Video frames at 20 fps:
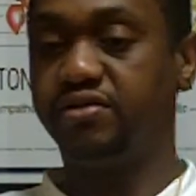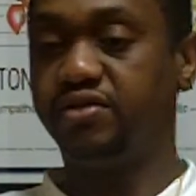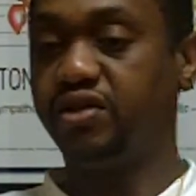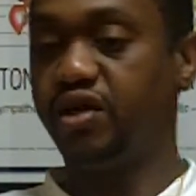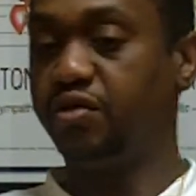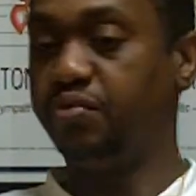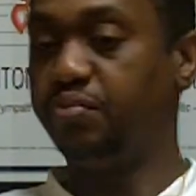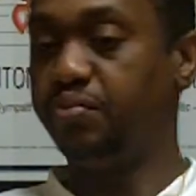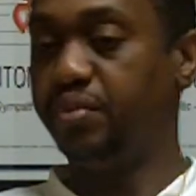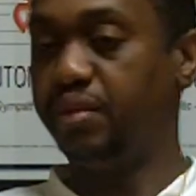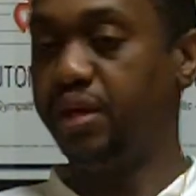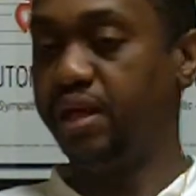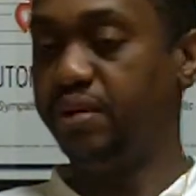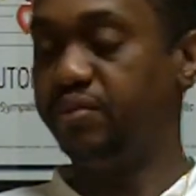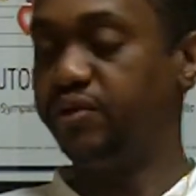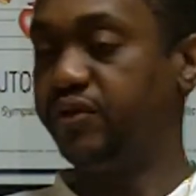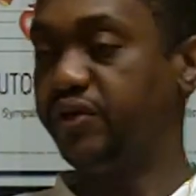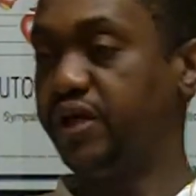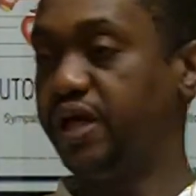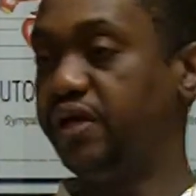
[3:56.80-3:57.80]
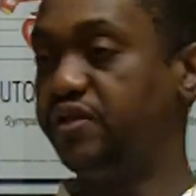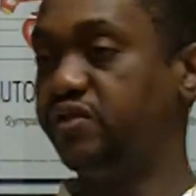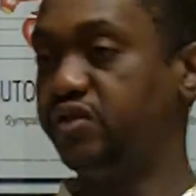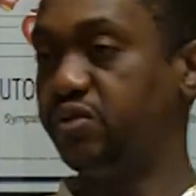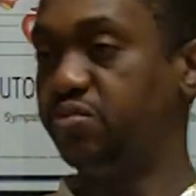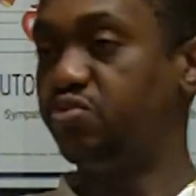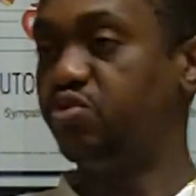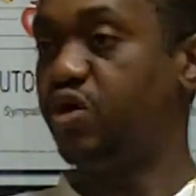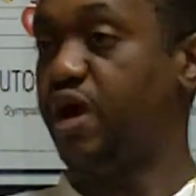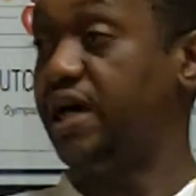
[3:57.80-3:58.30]
So I'm able to get
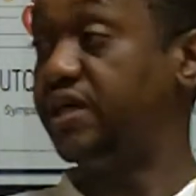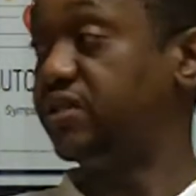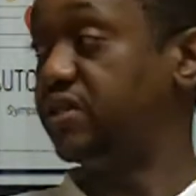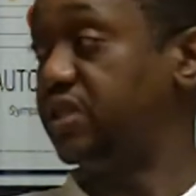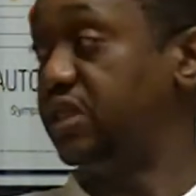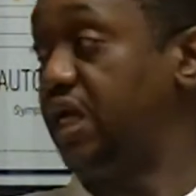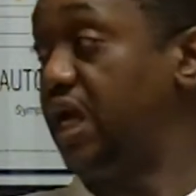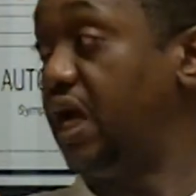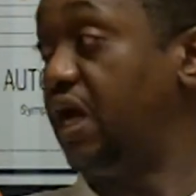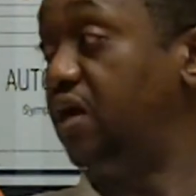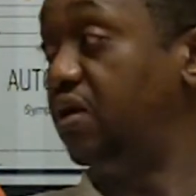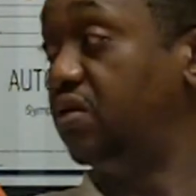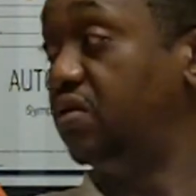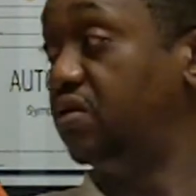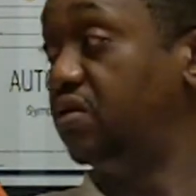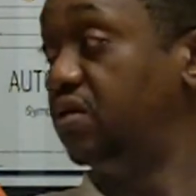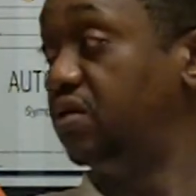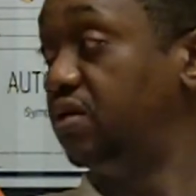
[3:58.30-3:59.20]
some rest now.